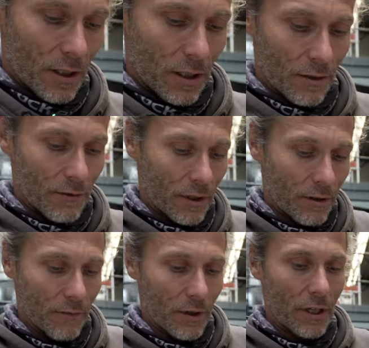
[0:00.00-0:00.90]

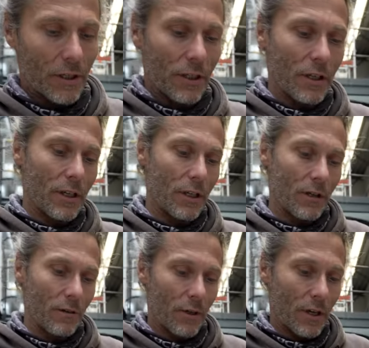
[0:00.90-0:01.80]
And right in here
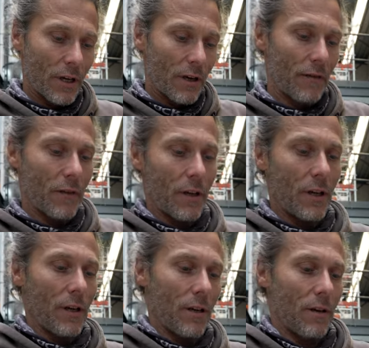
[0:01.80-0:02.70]
we have
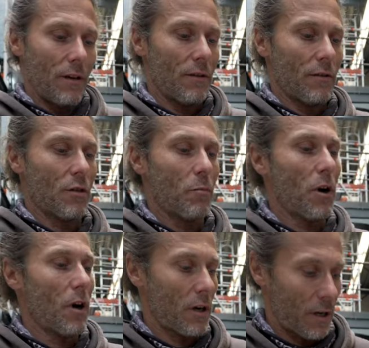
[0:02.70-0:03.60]
a
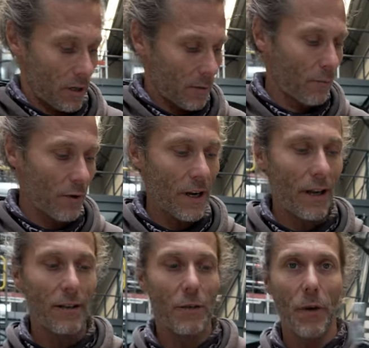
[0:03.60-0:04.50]
Spark,
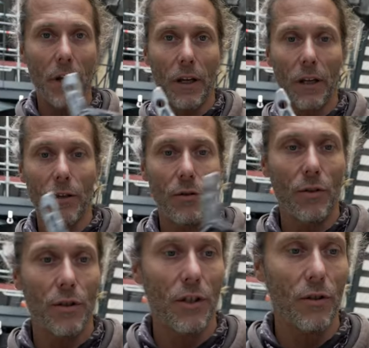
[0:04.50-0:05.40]
brand spanking new,
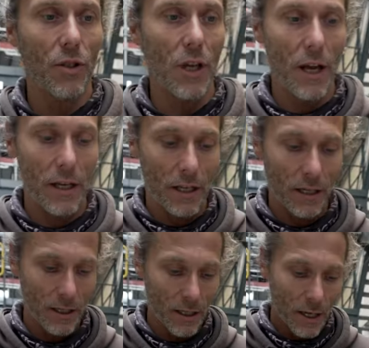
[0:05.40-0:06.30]
still
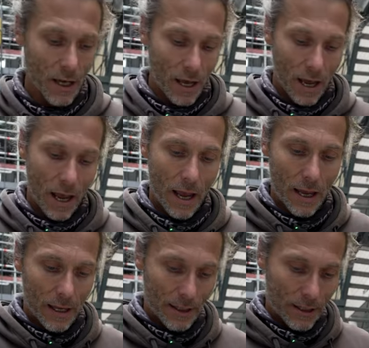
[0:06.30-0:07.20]
shiny.
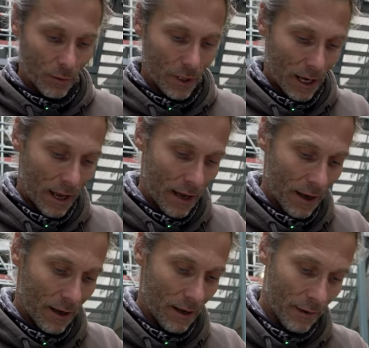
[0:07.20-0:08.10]
And we
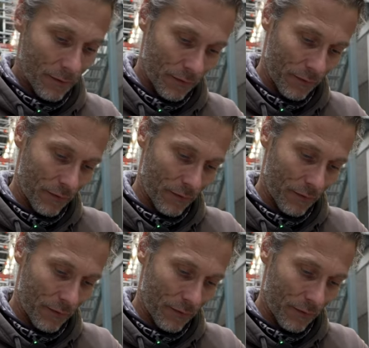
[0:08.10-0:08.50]
have